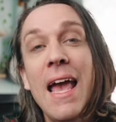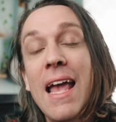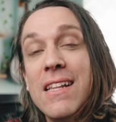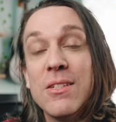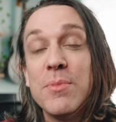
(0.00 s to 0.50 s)

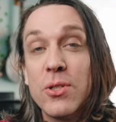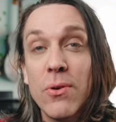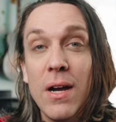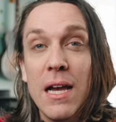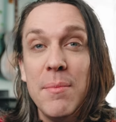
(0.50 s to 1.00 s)
and
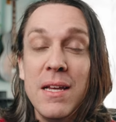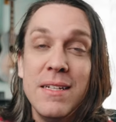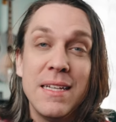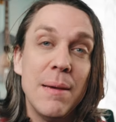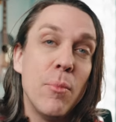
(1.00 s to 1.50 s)

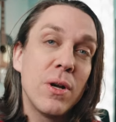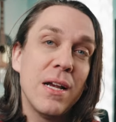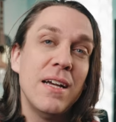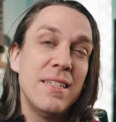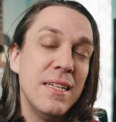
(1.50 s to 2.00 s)
subscribe to get more
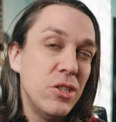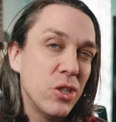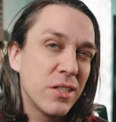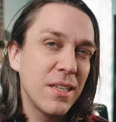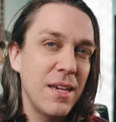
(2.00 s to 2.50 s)
content
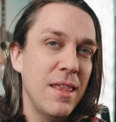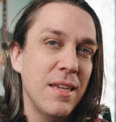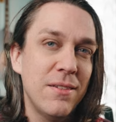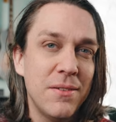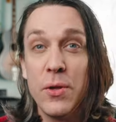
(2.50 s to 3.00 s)
just like
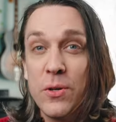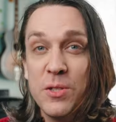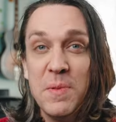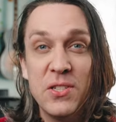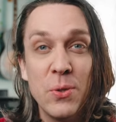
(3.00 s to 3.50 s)
this. The
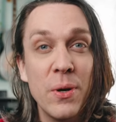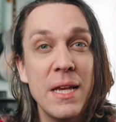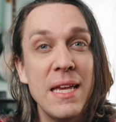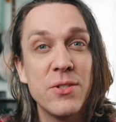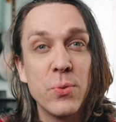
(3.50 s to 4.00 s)
Christmas
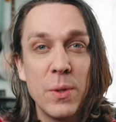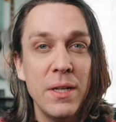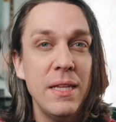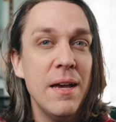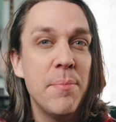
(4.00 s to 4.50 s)
story is
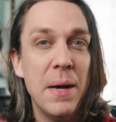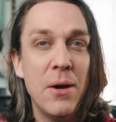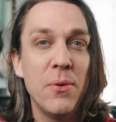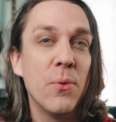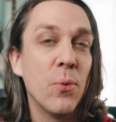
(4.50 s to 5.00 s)
really
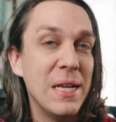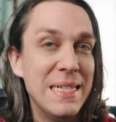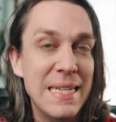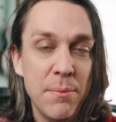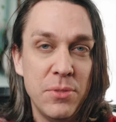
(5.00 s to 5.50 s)
about
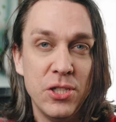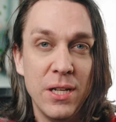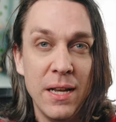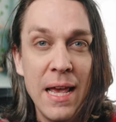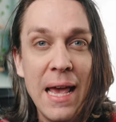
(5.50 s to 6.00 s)

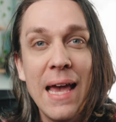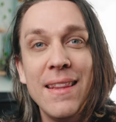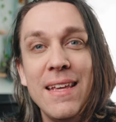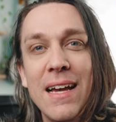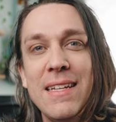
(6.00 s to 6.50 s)
redemption
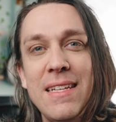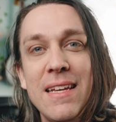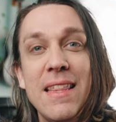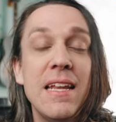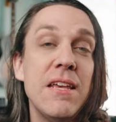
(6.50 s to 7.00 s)
and the
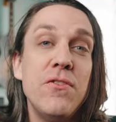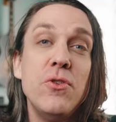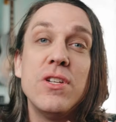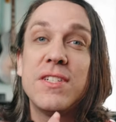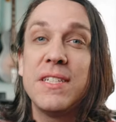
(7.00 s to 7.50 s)
idea that if
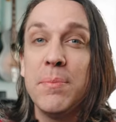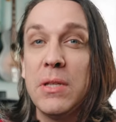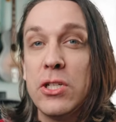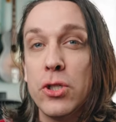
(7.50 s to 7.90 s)
you just simply